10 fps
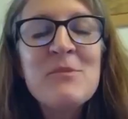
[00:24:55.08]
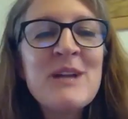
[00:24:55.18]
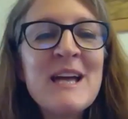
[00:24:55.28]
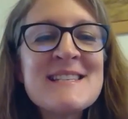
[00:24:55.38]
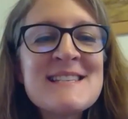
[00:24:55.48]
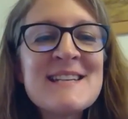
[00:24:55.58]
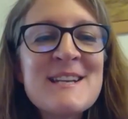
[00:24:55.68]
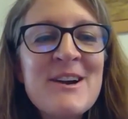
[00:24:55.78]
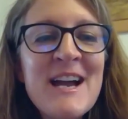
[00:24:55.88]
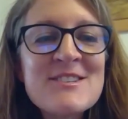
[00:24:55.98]
plant insect
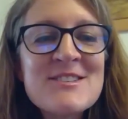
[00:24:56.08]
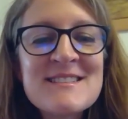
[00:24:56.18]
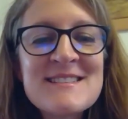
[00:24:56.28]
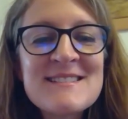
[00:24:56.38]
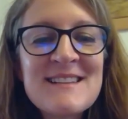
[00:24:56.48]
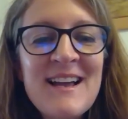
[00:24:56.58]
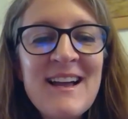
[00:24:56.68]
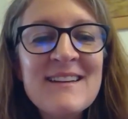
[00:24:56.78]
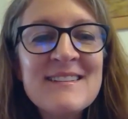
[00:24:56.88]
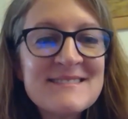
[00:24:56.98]
interactions,
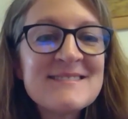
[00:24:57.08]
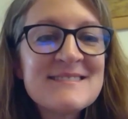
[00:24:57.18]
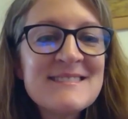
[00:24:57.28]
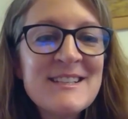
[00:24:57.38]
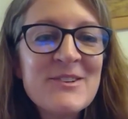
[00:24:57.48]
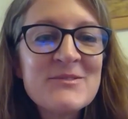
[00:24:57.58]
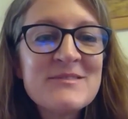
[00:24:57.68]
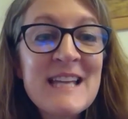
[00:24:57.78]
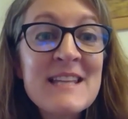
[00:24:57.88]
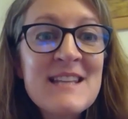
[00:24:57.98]

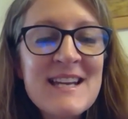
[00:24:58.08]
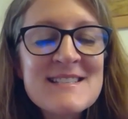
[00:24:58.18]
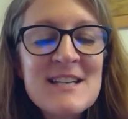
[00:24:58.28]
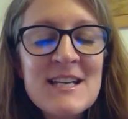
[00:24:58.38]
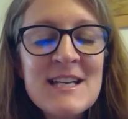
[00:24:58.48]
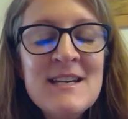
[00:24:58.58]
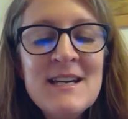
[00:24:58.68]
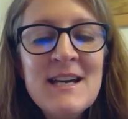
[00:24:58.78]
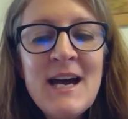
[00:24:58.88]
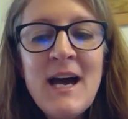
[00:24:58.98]
thing that I study.
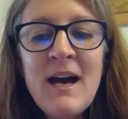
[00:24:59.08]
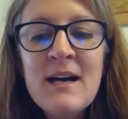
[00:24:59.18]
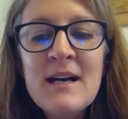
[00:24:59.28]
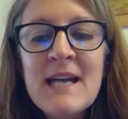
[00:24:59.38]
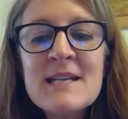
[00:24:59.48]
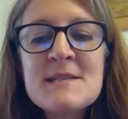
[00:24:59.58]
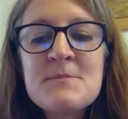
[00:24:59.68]
And it's